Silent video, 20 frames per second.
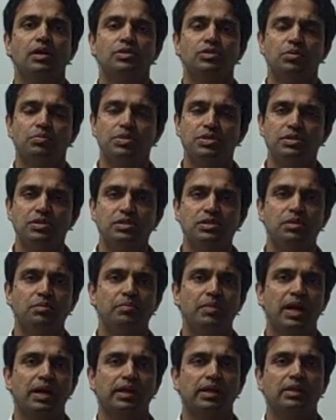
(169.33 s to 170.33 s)
So business
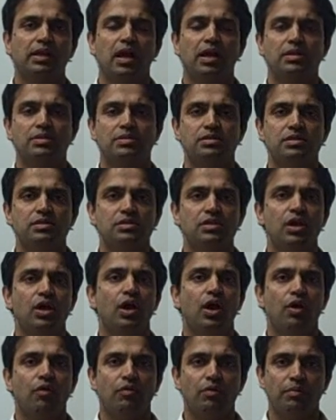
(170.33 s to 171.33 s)
impact analysis
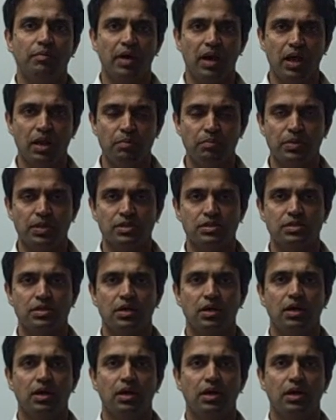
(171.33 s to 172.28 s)
will help us